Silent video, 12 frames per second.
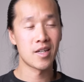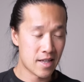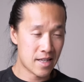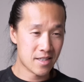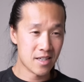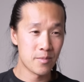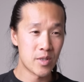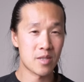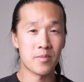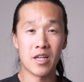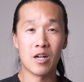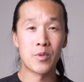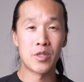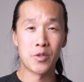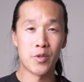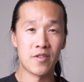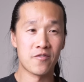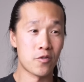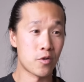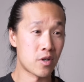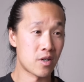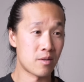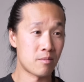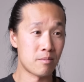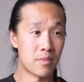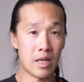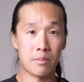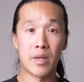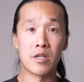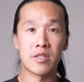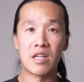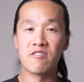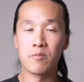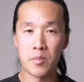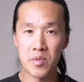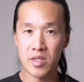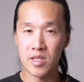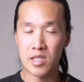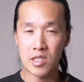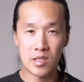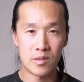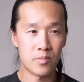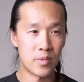That's going to be something I'll be doing for like meditative purposes,